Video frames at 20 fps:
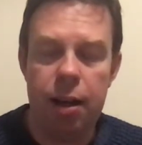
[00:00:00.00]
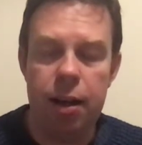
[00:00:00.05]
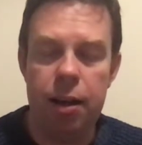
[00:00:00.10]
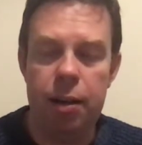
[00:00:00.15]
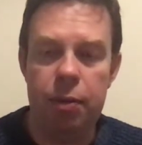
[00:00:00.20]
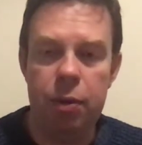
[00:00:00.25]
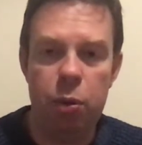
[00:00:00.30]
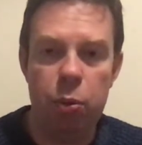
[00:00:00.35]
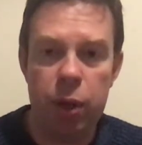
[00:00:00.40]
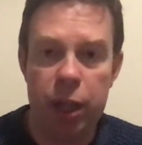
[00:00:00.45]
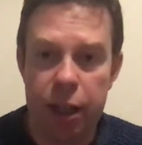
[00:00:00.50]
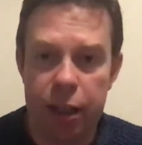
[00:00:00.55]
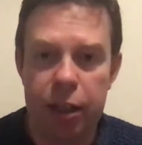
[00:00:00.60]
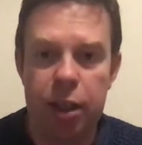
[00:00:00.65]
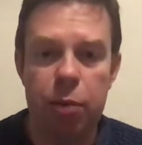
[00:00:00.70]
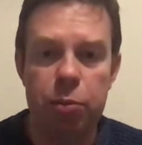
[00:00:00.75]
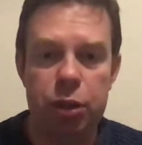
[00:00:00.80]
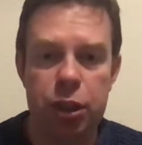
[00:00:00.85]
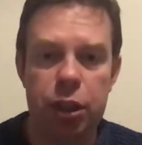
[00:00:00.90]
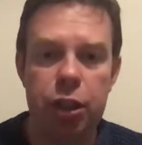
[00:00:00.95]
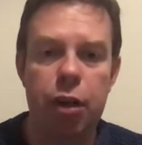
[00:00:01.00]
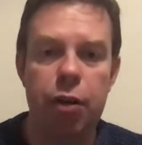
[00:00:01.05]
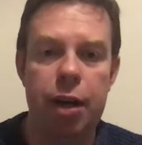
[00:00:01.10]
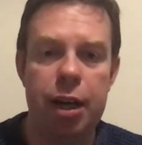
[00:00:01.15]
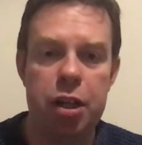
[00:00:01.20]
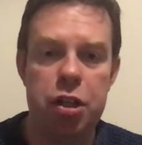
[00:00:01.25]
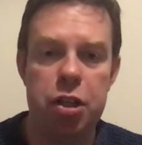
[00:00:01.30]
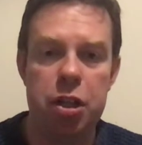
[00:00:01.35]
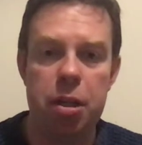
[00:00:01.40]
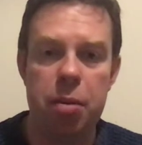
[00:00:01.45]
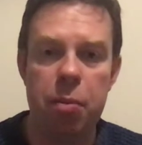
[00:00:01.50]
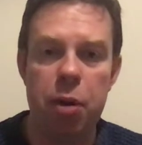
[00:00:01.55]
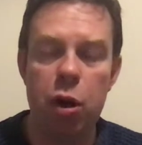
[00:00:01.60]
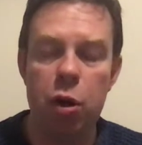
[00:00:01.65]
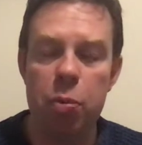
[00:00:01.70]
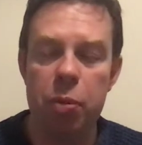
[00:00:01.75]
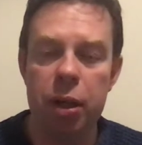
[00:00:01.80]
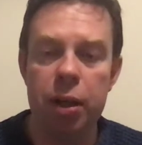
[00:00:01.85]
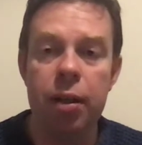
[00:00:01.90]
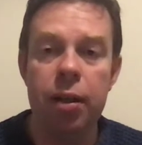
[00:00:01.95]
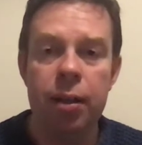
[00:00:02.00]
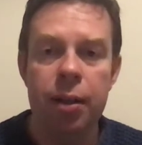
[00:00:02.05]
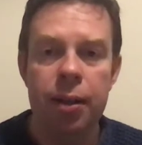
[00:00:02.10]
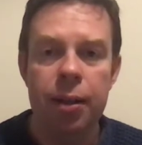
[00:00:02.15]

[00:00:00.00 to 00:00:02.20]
uh, we're going to come to the correction in a moment,